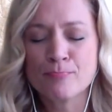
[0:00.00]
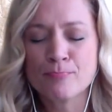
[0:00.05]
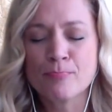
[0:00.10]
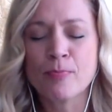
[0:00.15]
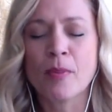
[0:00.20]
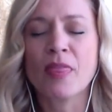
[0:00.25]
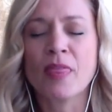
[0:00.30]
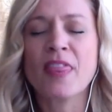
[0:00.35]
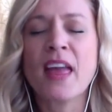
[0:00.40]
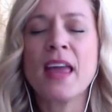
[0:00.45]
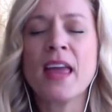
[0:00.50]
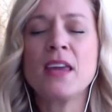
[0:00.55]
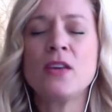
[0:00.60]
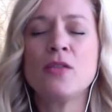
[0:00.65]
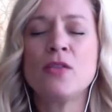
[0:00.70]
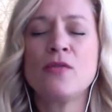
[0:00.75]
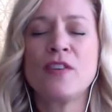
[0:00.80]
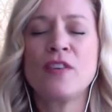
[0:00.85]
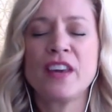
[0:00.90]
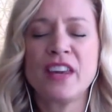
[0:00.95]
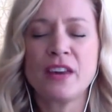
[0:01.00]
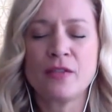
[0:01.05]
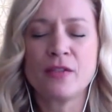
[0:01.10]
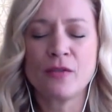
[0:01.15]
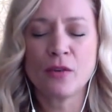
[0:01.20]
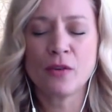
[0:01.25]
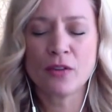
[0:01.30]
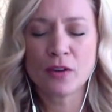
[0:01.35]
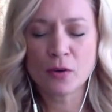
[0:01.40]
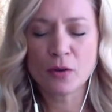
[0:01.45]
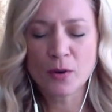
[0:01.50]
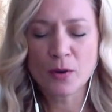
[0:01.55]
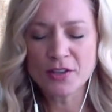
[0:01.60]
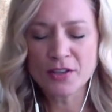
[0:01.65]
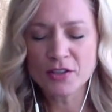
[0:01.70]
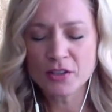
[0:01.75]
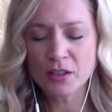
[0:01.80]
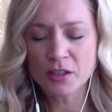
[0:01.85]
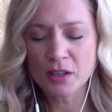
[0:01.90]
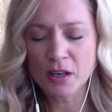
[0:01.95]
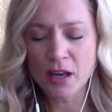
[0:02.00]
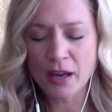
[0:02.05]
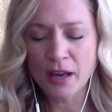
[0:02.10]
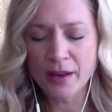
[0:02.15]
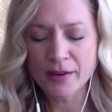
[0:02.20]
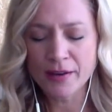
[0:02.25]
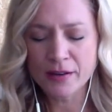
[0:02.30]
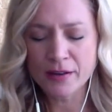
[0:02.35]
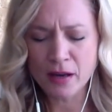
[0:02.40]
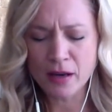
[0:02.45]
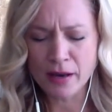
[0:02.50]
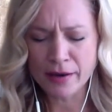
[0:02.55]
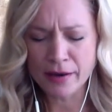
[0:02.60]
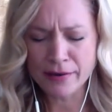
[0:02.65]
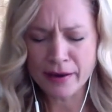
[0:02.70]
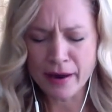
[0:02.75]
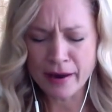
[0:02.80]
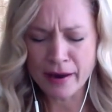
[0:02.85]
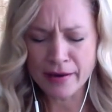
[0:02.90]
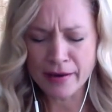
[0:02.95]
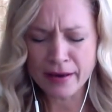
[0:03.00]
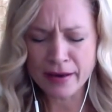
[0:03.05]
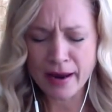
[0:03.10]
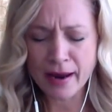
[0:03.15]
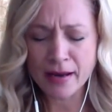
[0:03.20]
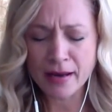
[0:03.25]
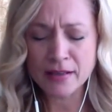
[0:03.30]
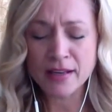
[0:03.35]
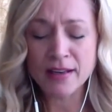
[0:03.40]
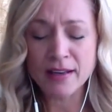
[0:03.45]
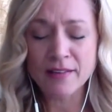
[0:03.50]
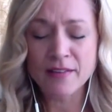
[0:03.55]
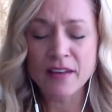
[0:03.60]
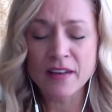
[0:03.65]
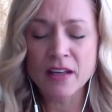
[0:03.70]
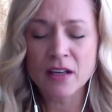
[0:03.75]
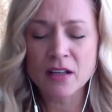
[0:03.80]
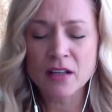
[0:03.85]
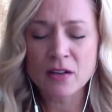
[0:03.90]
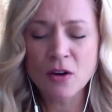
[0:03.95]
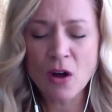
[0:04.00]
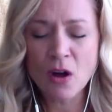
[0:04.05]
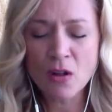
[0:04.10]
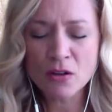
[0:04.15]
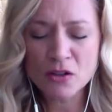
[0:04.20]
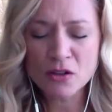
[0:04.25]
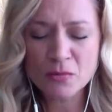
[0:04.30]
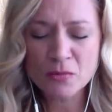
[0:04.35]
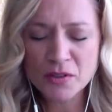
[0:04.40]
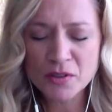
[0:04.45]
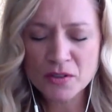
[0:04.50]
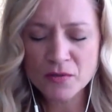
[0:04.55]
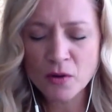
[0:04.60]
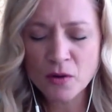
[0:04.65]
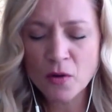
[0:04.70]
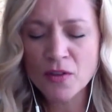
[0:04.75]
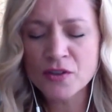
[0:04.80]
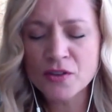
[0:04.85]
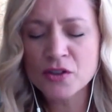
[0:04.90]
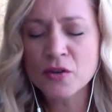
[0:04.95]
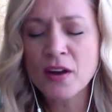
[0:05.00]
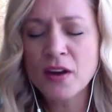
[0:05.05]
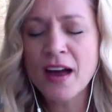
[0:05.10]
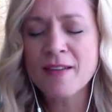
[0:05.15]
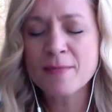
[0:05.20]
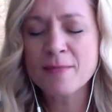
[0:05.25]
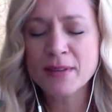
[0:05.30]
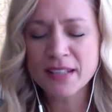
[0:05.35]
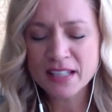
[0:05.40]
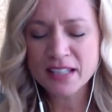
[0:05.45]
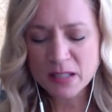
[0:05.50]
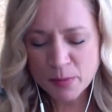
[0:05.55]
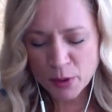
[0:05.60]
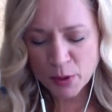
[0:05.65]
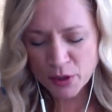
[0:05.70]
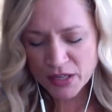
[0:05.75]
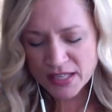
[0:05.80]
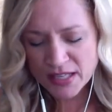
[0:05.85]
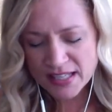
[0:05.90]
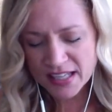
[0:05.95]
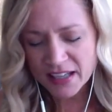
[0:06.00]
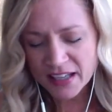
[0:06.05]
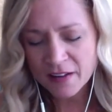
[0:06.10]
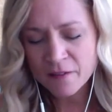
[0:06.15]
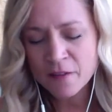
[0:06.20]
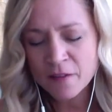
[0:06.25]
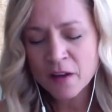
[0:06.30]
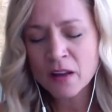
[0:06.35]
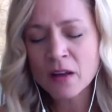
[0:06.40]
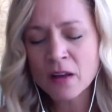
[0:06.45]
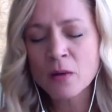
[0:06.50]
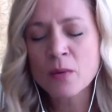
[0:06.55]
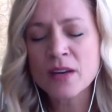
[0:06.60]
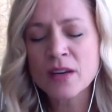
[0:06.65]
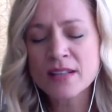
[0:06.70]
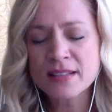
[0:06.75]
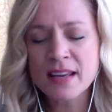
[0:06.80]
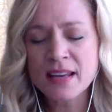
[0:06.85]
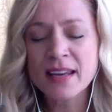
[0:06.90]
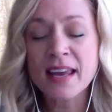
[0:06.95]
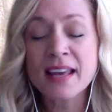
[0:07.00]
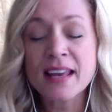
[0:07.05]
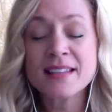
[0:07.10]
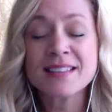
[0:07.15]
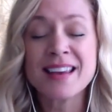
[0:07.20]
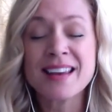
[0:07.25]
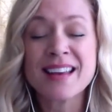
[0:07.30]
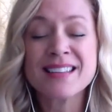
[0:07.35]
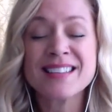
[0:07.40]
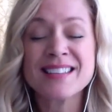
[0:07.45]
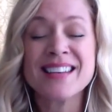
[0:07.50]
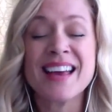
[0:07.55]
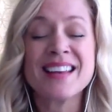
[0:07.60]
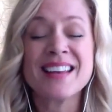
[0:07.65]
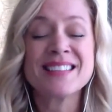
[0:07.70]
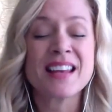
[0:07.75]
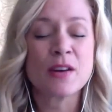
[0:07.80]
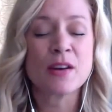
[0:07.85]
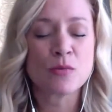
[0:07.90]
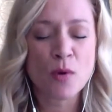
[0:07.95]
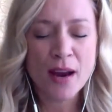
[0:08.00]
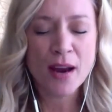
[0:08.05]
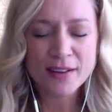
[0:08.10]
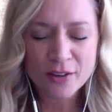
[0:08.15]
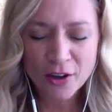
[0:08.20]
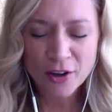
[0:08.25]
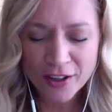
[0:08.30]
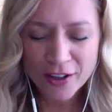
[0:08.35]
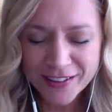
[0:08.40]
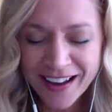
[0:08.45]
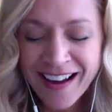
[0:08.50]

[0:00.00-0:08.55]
Thank you, Vicky, for the question and in the acknowledgement of all that you have been experiencing and feeling. We say yes, yes, yes, and right on.